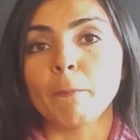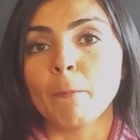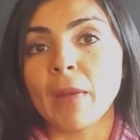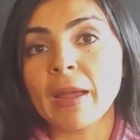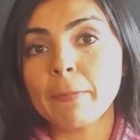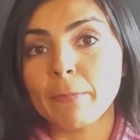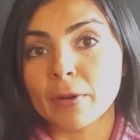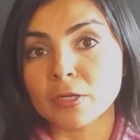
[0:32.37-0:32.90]

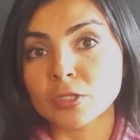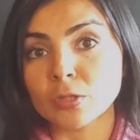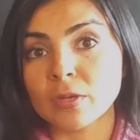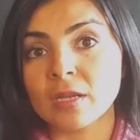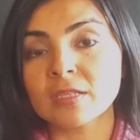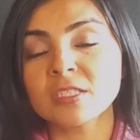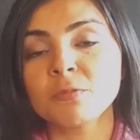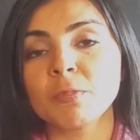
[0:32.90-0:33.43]
my
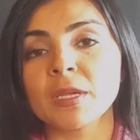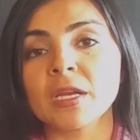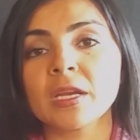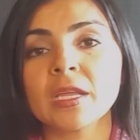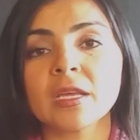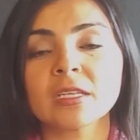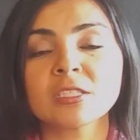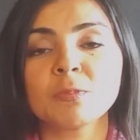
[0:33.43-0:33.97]
personal
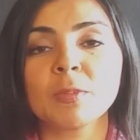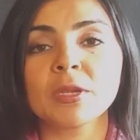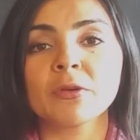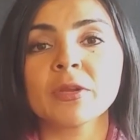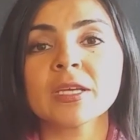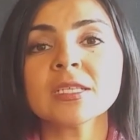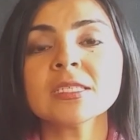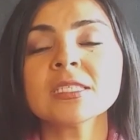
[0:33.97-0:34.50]

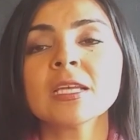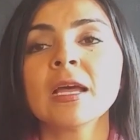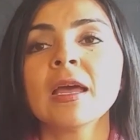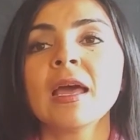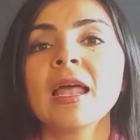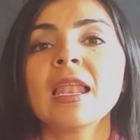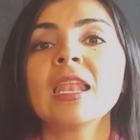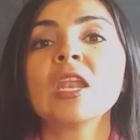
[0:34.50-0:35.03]
experience
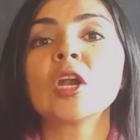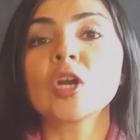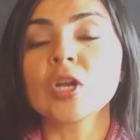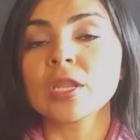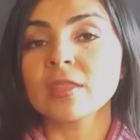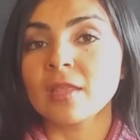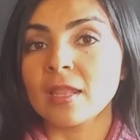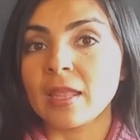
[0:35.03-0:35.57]

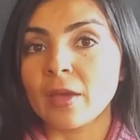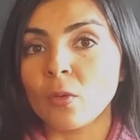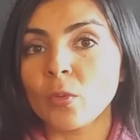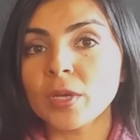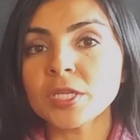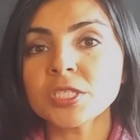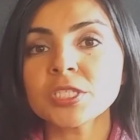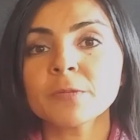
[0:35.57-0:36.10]
learning the
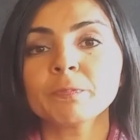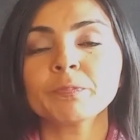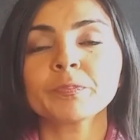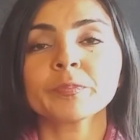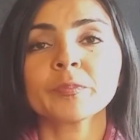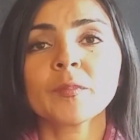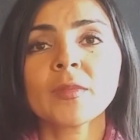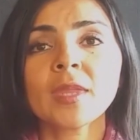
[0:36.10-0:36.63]
language,
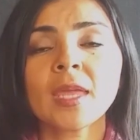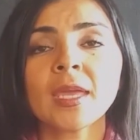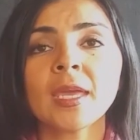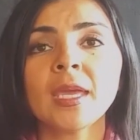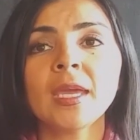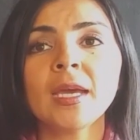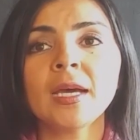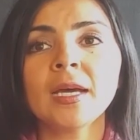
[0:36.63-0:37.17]

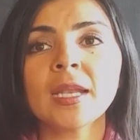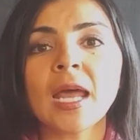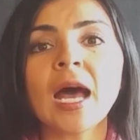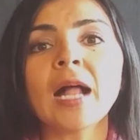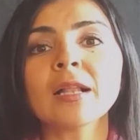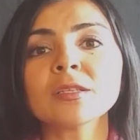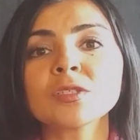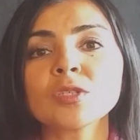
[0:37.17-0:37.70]
and
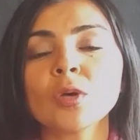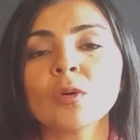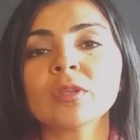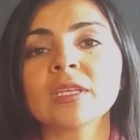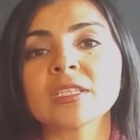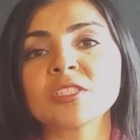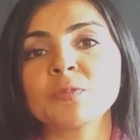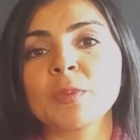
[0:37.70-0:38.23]

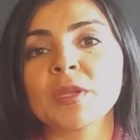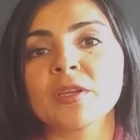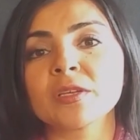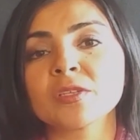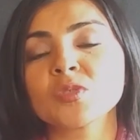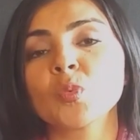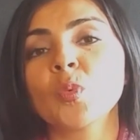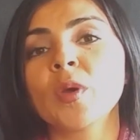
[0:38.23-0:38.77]
also the
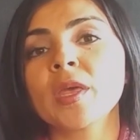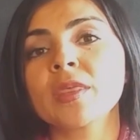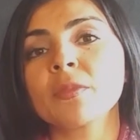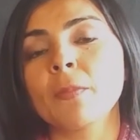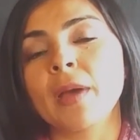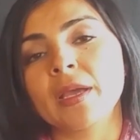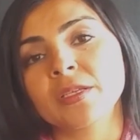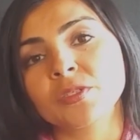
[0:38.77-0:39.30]
experience
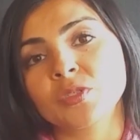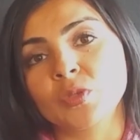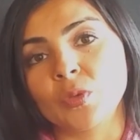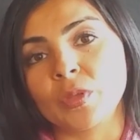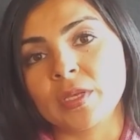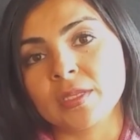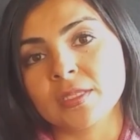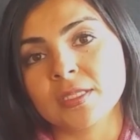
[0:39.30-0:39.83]
with my
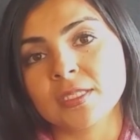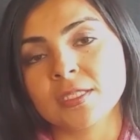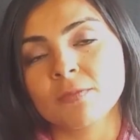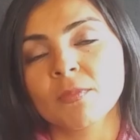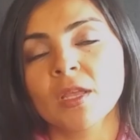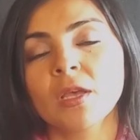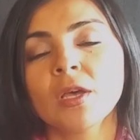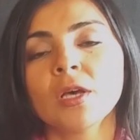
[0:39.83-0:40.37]
students.
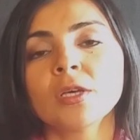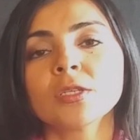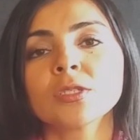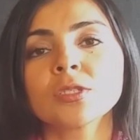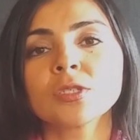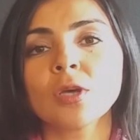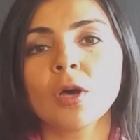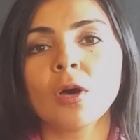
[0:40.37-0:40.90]

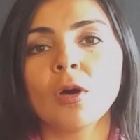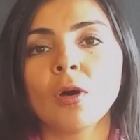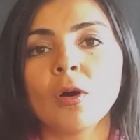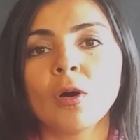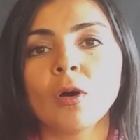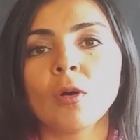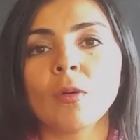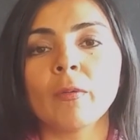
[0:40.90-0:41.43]

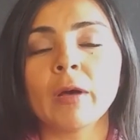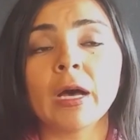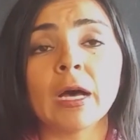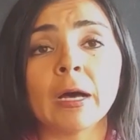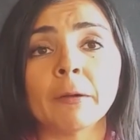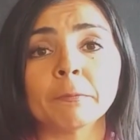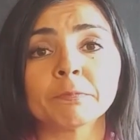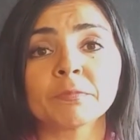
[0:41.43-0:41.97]
So
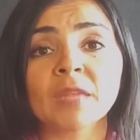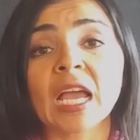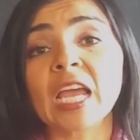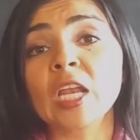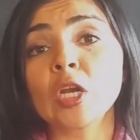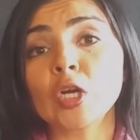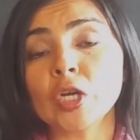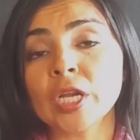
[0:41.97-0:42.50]

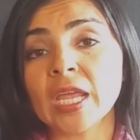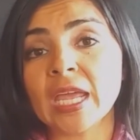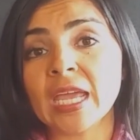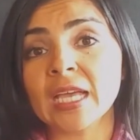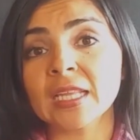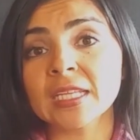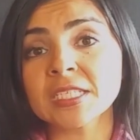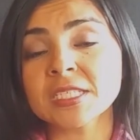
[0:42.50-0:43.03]
I learned
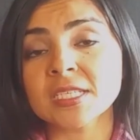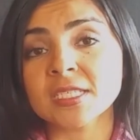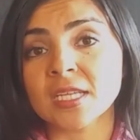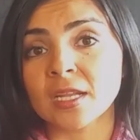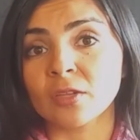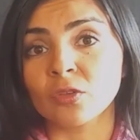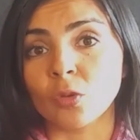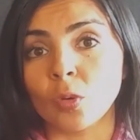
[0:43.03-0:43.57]
English as
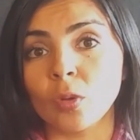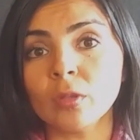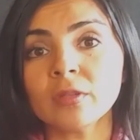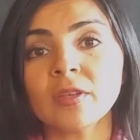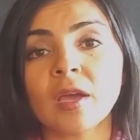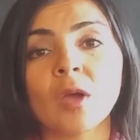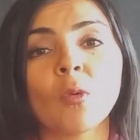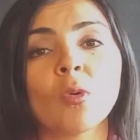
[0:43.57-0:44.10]
an
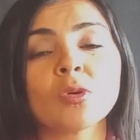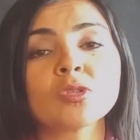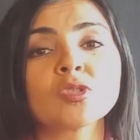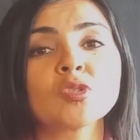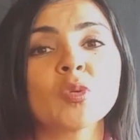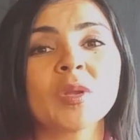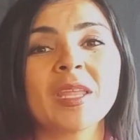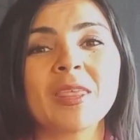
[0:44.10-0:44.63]
adult. I
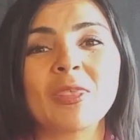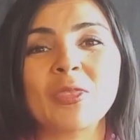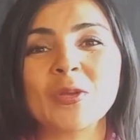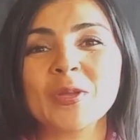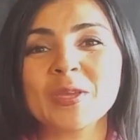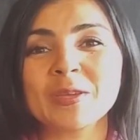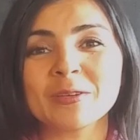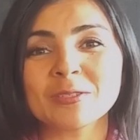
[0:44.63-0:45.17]
was
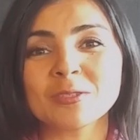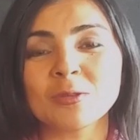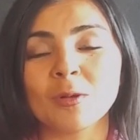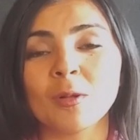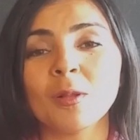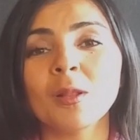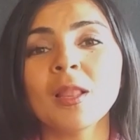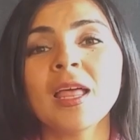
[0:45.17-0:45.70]
23 years
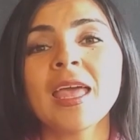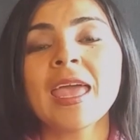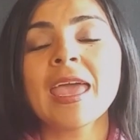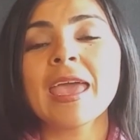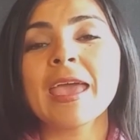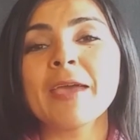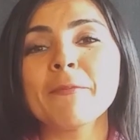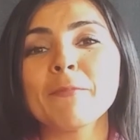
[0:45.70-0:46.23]
old,
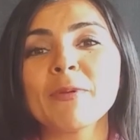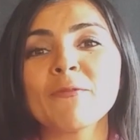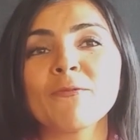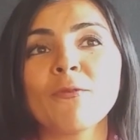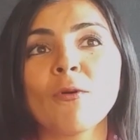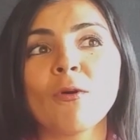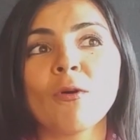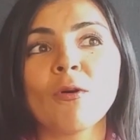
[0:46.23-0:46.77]
and
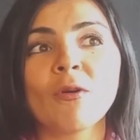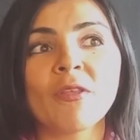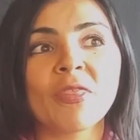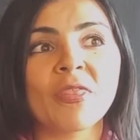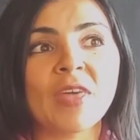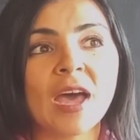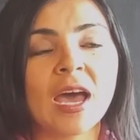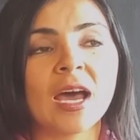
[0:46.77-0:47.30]
before
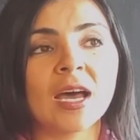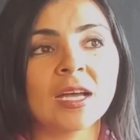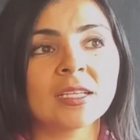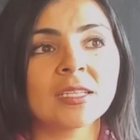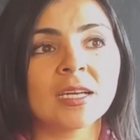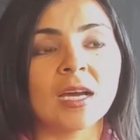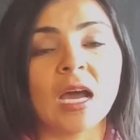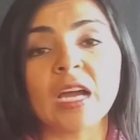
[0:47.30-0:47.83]

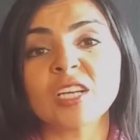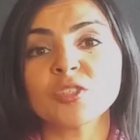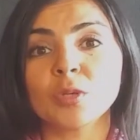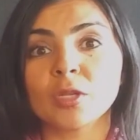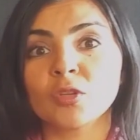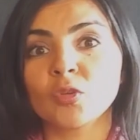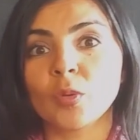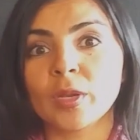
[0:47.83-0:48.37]
that,
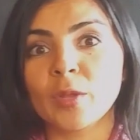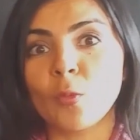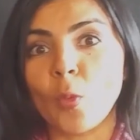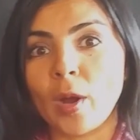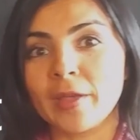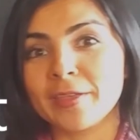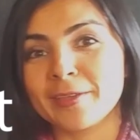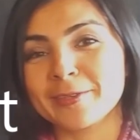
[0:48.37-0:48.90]
actually
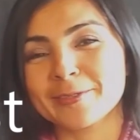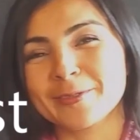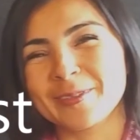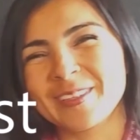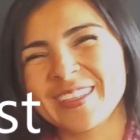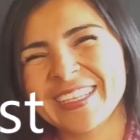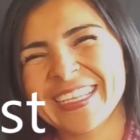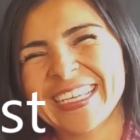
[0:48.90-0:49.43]
21 years
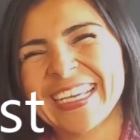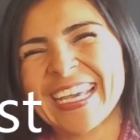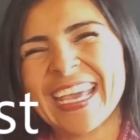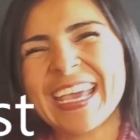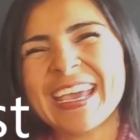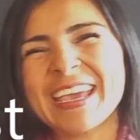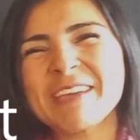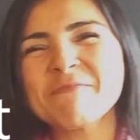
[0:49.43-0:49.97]
old.
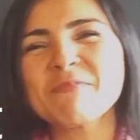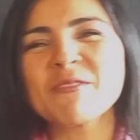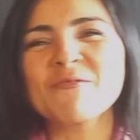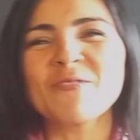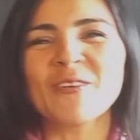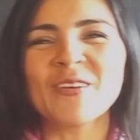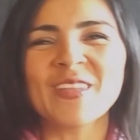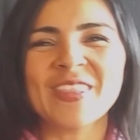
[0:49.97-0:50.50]
And
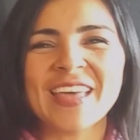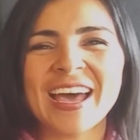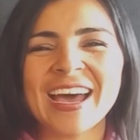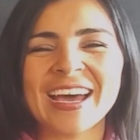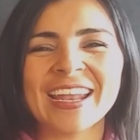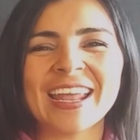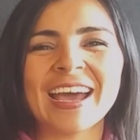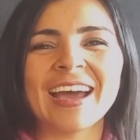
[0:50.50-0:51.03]
before
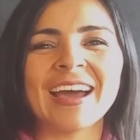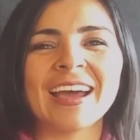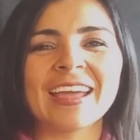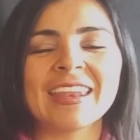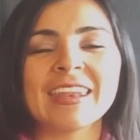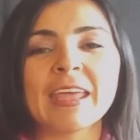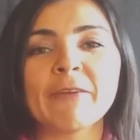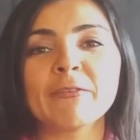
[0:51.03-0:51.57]
that,
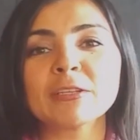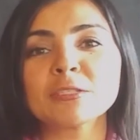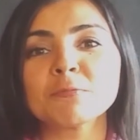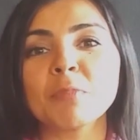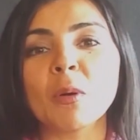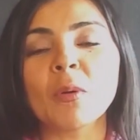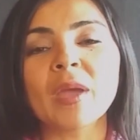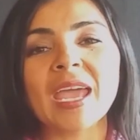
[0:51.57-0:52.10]
I never
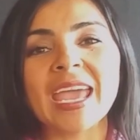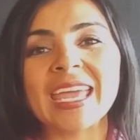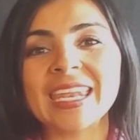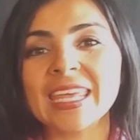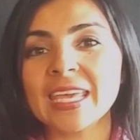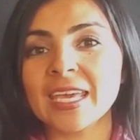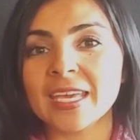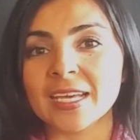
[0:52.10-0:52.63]
spoke
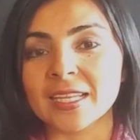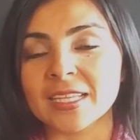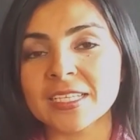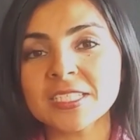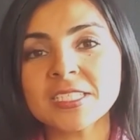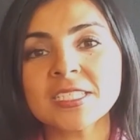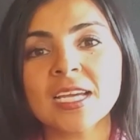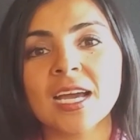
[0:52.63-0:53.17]
any
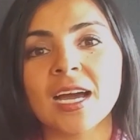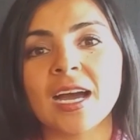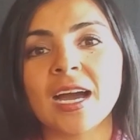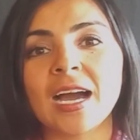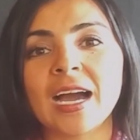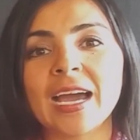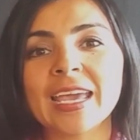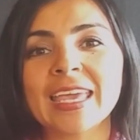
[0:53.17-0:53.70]
English.
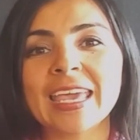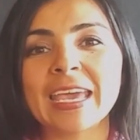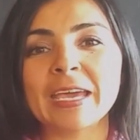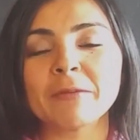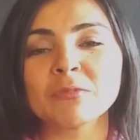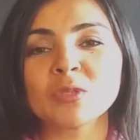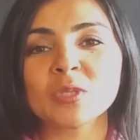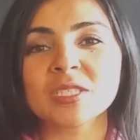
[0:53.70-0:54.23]
I
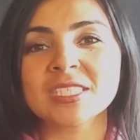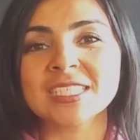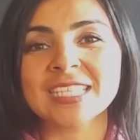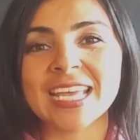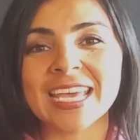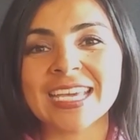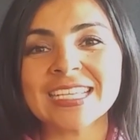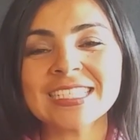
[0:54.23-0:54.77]
came to the
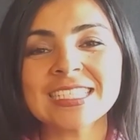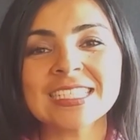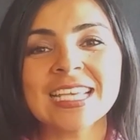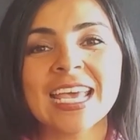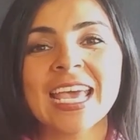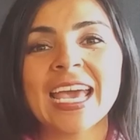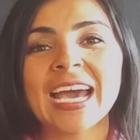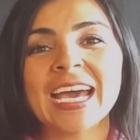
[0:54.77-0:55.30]

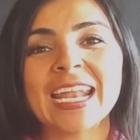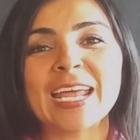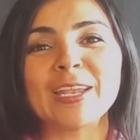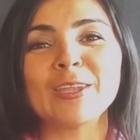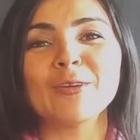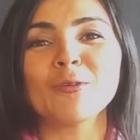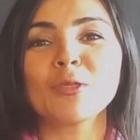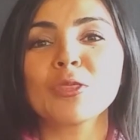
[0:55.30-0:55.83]
States and
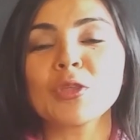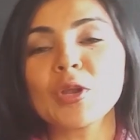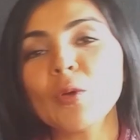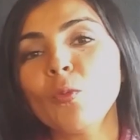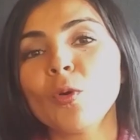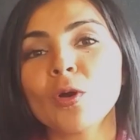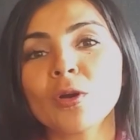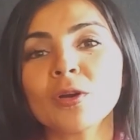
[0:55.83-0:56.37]
I knew
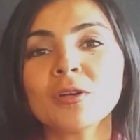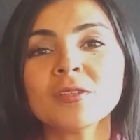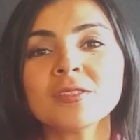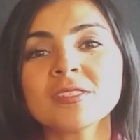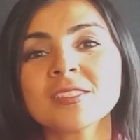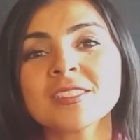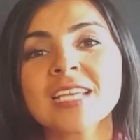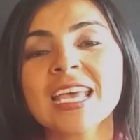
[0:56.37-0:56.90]
3
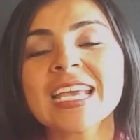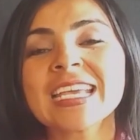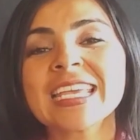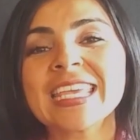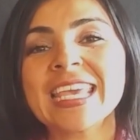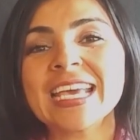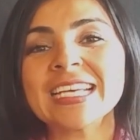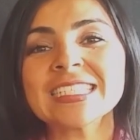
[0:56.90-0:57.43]
words:
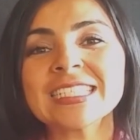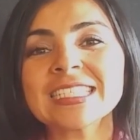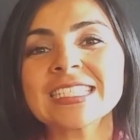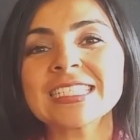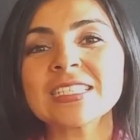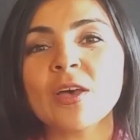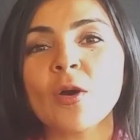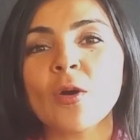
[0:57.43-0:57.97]

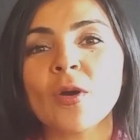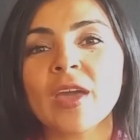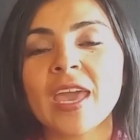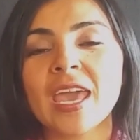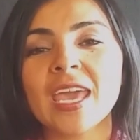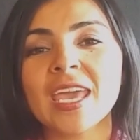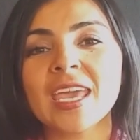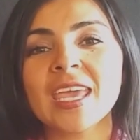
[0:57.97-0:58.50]
yes,
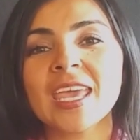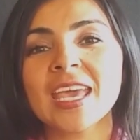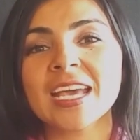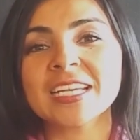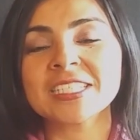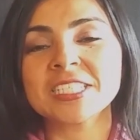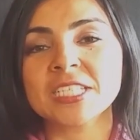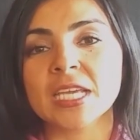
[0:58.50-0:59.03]
okay,
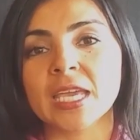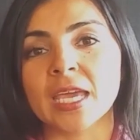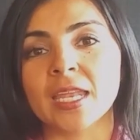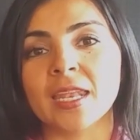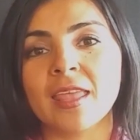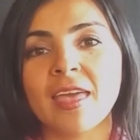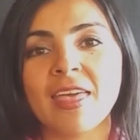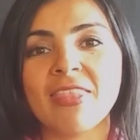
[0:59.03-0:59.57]
and
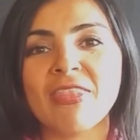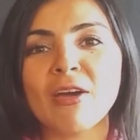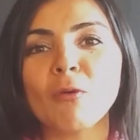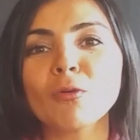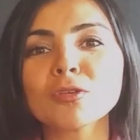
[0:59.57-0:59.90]
chicken. That